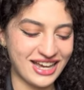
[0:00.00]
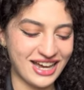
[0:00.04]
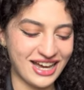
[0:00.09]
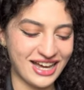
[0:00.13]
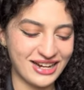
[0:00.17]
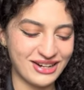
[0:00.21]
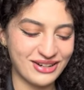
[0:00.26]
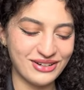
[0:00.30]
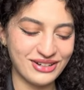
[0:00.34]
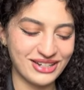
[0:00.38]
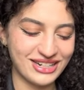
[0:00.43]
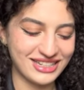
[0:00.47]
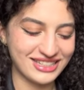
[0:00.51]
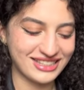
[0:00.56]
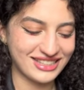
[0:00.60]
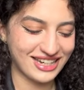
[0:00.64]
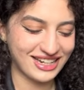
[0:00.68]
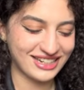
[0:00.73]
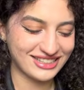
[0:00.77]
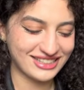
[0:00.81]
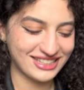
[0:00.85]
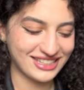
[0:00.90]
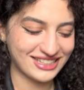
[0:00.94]
I don't want to
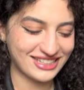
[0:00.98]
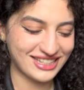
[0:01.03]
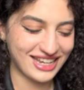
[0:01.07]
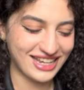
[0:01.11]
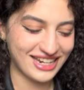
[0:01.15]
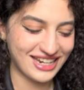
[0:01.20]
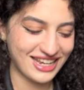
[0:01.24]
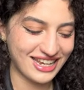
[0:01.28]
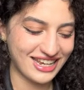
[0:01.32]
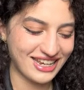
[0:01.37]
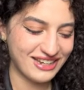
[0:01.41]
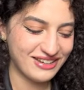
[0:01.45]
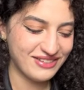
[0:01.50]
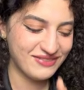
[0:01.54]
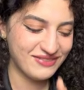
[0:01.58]
talk to Teddy.